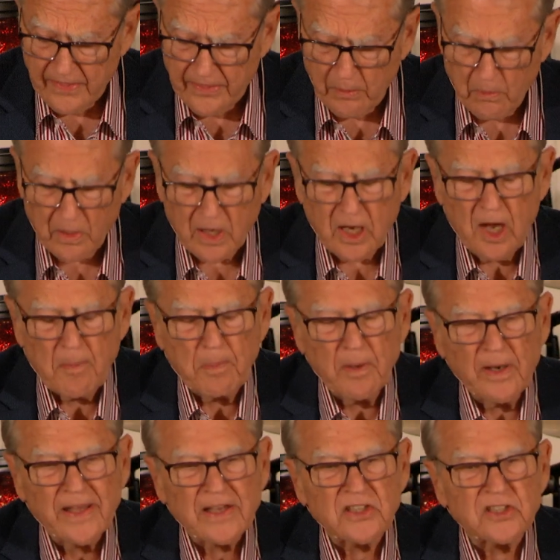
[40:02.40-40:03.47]
there were a
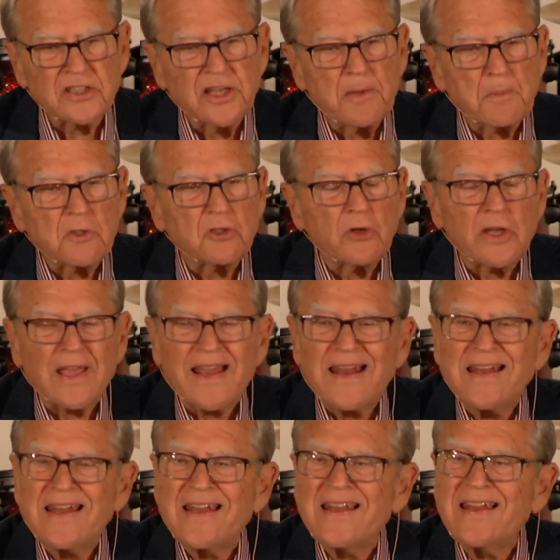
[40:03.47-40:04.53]
couple eccentric
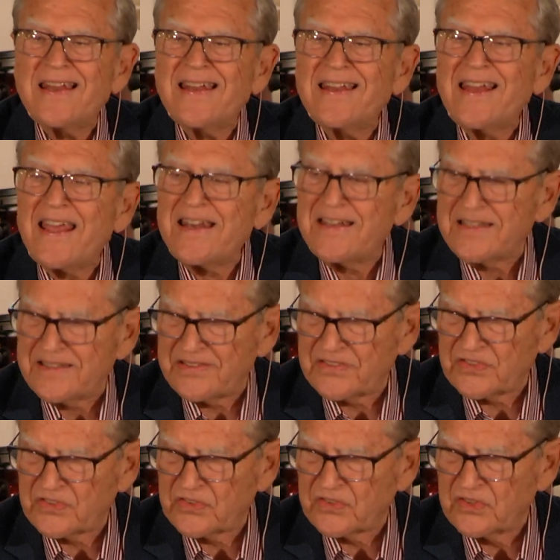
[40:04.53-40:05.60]

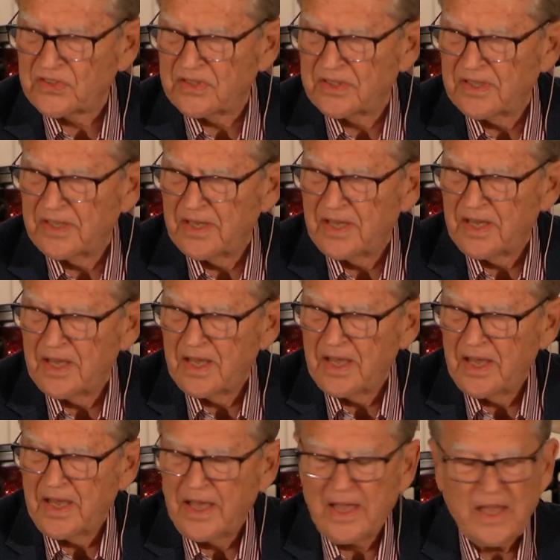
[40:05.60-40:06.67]
ladies
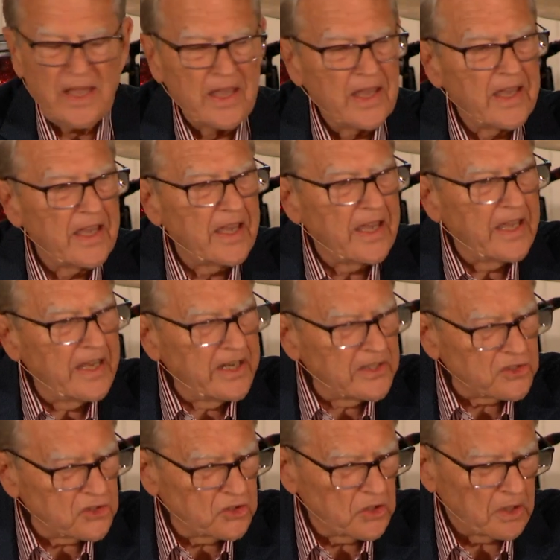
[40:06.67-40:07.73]
in
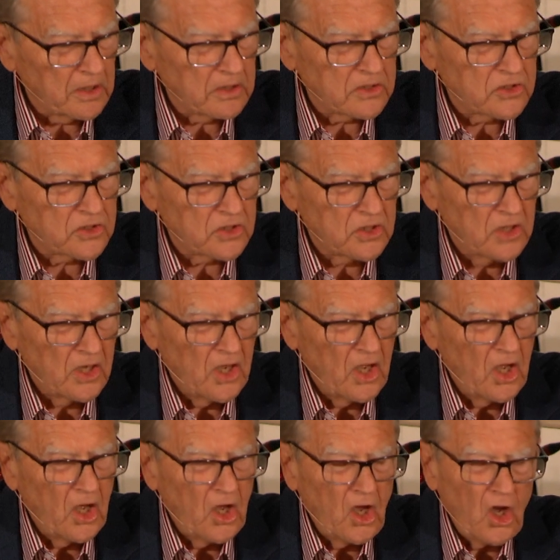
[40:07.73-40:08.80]
his church
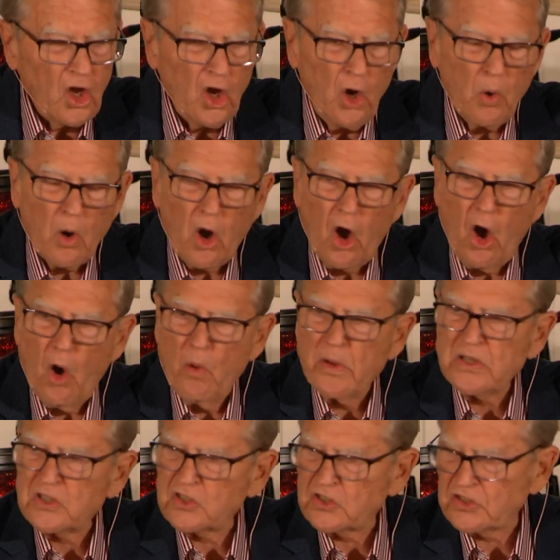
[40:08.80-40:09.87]
who were
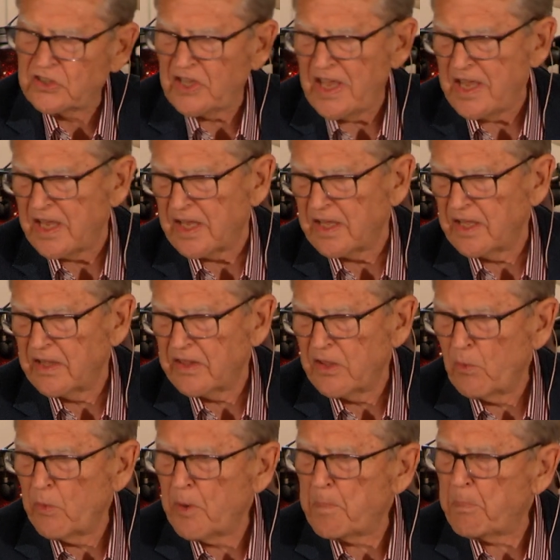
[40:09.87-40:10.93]
always saying
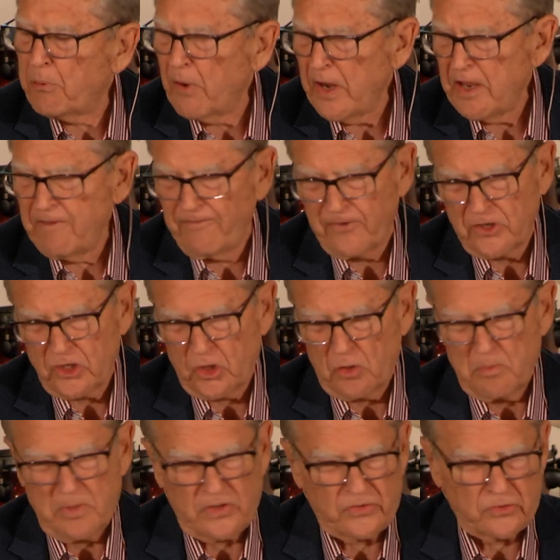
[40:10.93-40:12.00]
that we're praying for
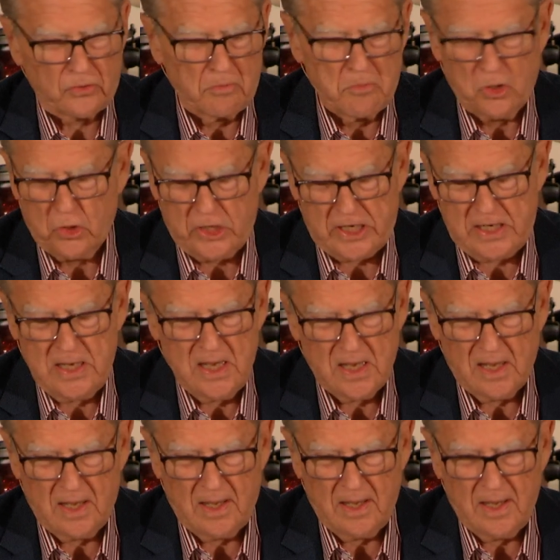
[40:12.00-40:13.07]
you, Mr. Moody,
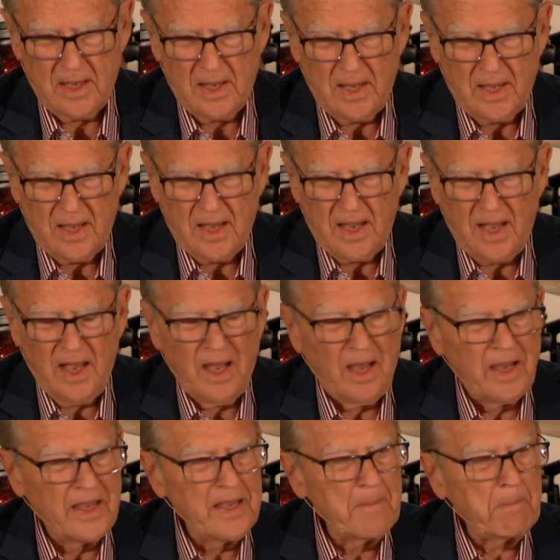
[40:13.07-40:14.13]

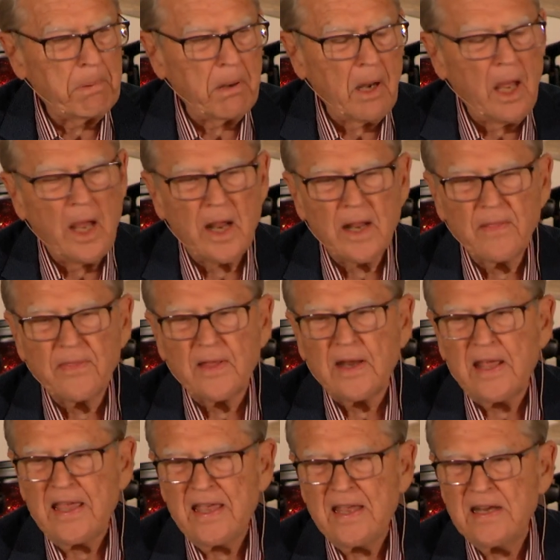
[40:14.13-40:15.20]
uh, implying
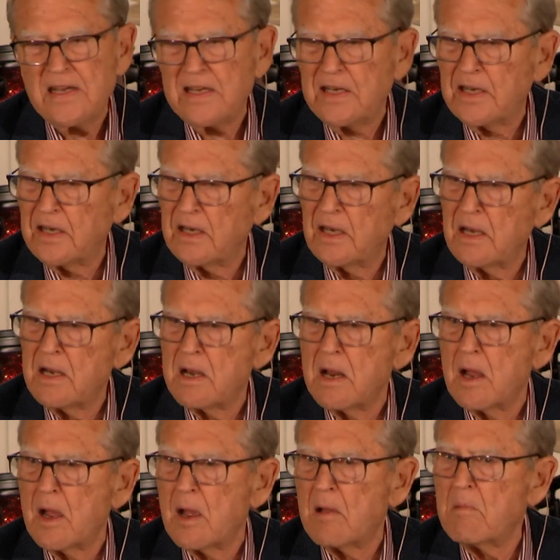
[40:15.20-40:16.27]
that he
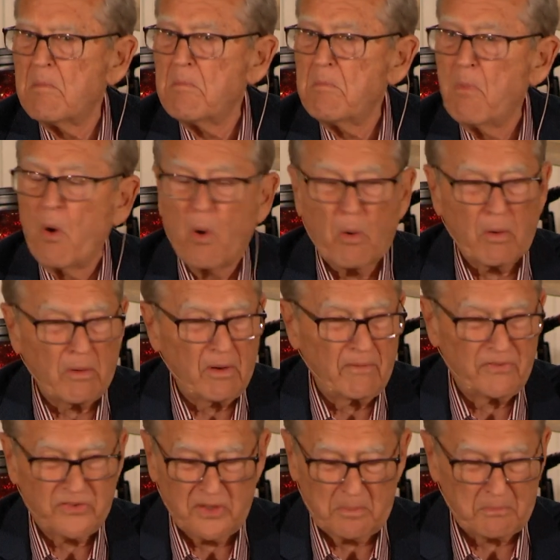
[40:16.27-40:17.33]
needed more
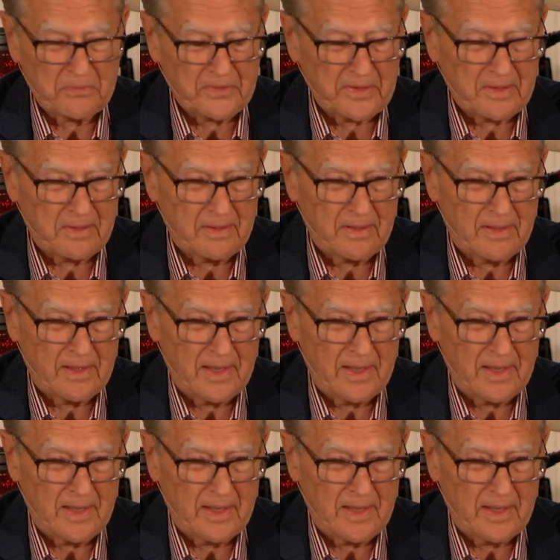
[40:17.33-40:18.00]
of something.